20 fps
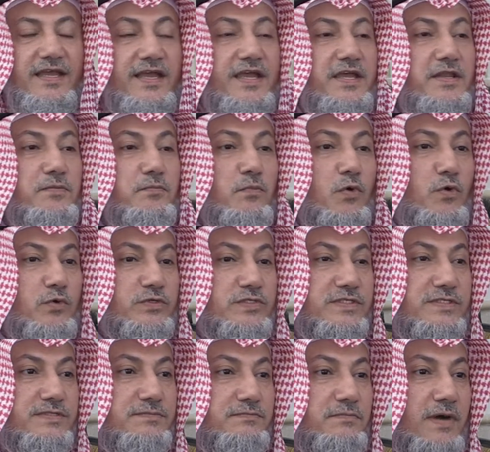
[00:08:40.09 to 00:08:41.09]
In
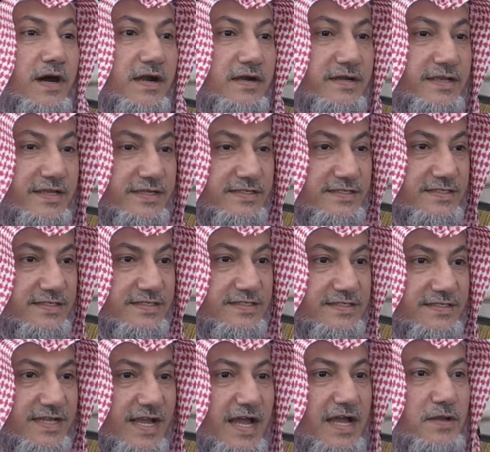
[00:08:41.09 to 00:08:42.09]
most
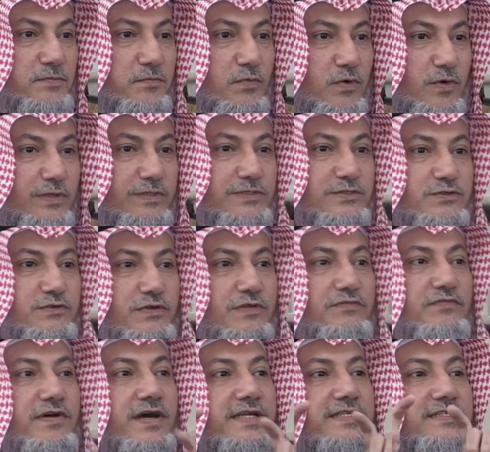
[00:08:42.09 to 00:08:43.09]
markets and malls you will
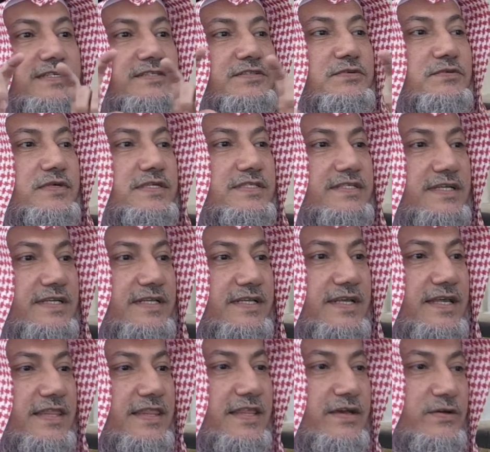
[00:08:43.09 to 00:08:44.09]
find it written
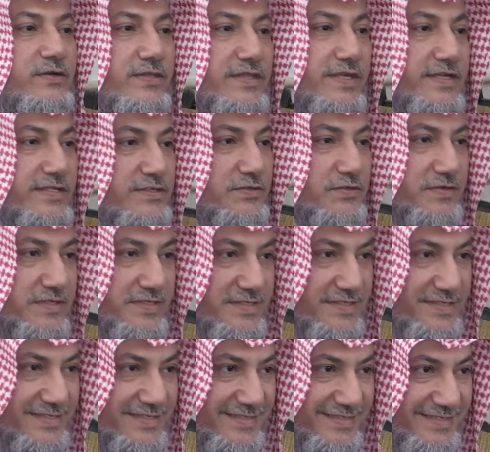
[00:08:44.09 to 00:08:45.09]
in the on the
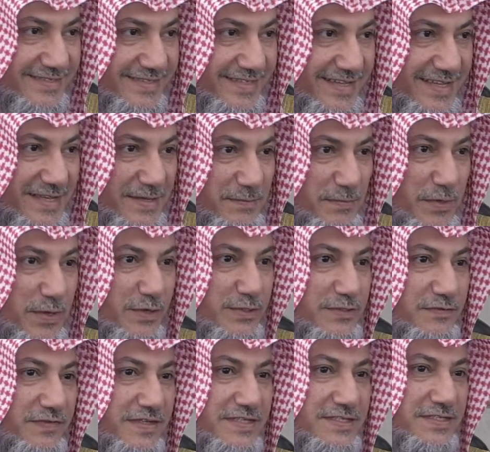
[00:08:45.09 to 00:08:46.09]
entrance because
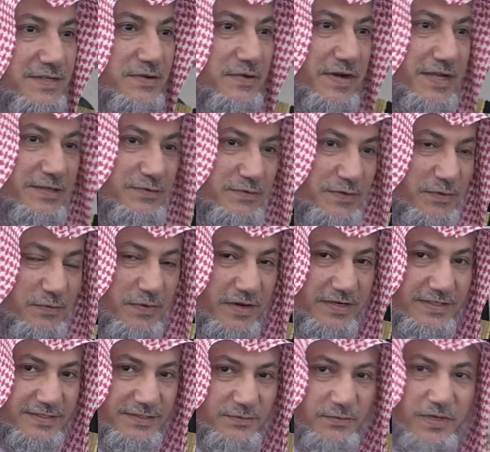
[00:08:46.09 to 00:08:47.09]
of this great
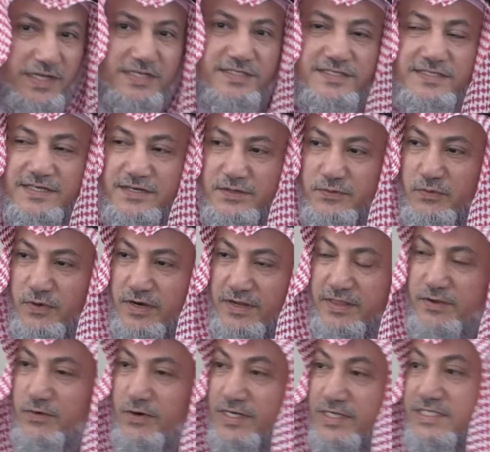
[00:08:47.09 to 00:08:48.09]
reward. What is the reward? The
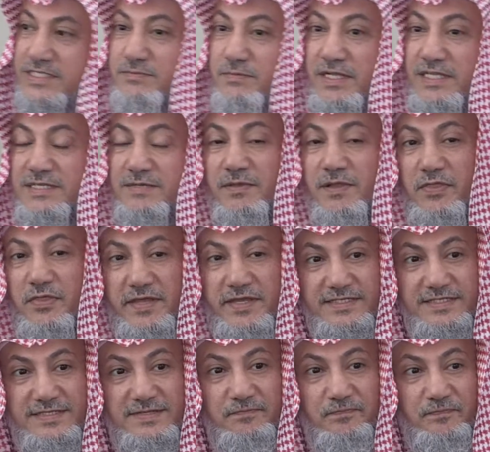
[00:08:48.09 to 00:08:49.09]
reward is multiple
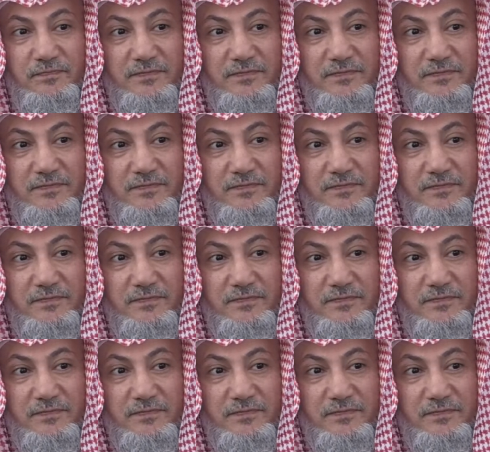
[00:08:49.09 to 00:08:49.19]
things.